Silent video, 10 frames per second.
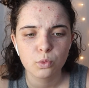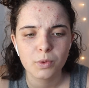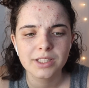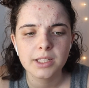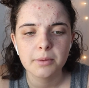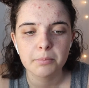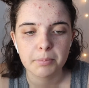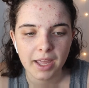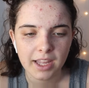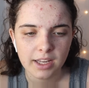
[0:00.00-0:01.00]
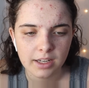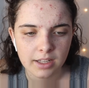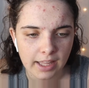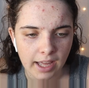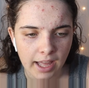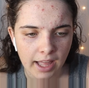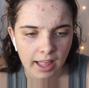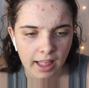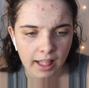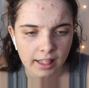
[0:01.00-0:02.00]
William Payne
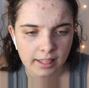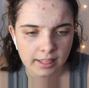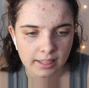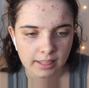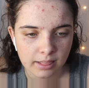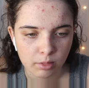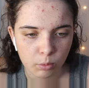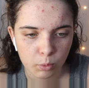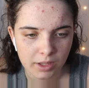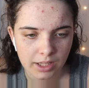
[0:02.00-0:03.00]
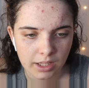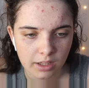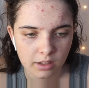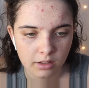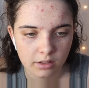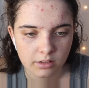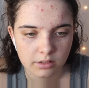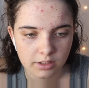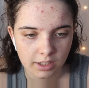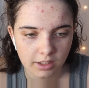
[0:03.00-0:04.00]
Galway.
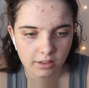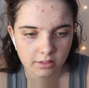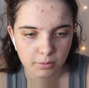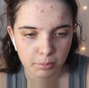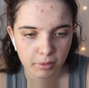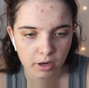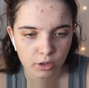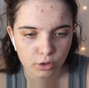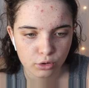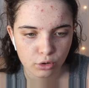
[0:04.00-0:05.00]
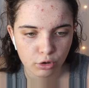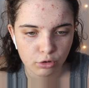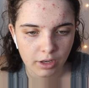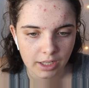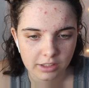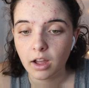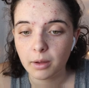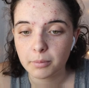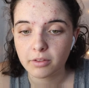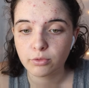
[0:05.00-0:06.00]
Second Baronet,
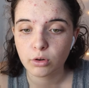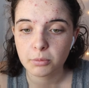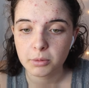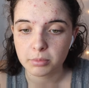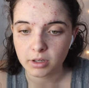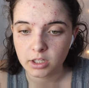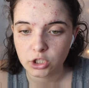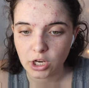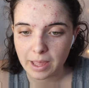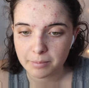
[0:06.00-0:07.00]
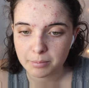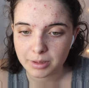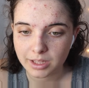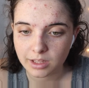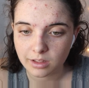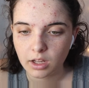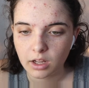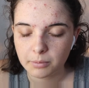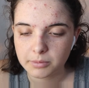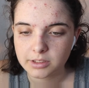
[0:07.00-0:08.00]
a former British MP,
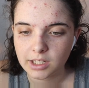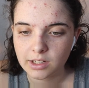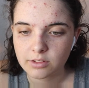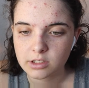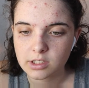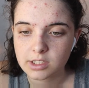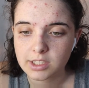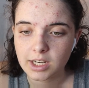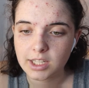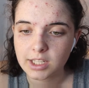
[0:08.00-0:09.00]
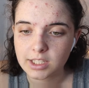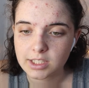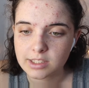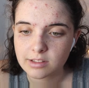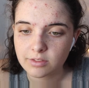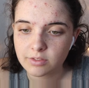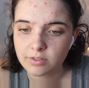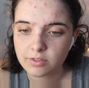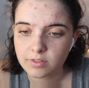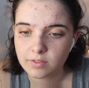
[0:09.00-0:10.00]
died after sustaining
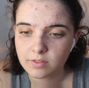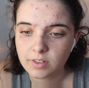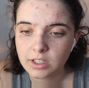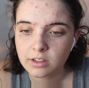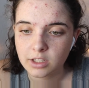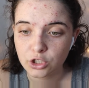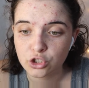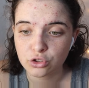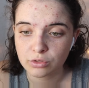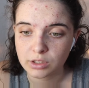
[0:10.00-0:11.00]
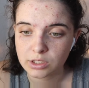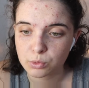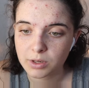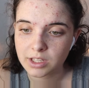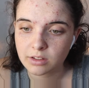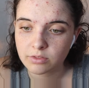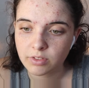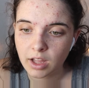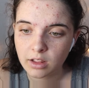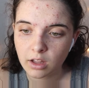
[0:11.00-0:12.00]
severe injuries when he
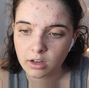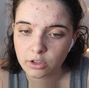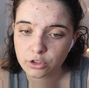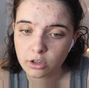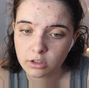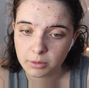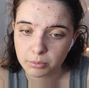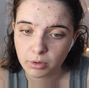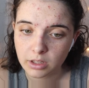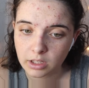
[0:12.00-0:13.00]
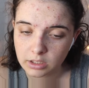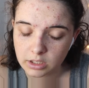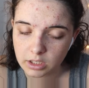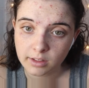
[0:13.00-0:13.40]
fell on a turnip while hunting.